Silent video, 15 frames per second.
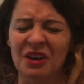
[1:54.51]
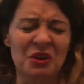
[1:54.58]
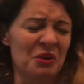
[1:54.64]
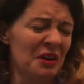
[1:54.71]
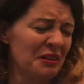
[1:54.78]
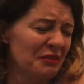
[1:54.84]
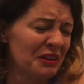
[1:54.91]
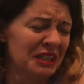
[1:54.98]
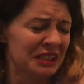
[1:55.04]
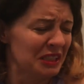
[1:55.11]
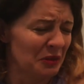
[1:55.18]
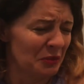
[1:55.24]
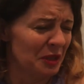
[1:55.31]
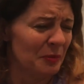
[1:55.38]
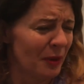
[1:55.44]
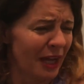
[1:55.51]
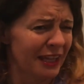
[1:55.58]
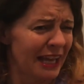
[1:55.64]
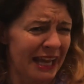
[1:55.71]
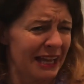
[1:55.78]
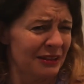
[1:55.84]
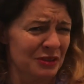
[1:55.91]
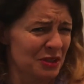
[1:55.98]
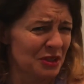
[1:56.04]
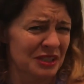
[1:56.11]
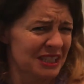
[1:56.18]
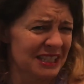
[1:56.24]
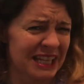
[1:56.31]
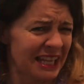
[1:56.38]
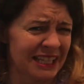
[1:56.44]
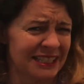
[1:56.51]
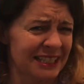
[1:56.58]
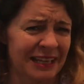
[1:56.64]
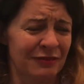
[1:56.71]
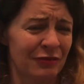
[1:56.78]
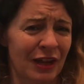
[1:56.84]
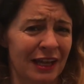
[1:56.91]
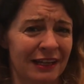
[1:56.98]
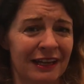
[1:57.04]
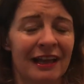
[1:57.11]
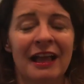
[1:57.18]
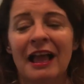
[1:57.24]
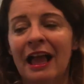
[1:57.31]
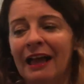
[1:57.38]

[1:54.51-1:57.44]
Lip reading: oh, I really don't want to buy that house because there's like a dead fly in it.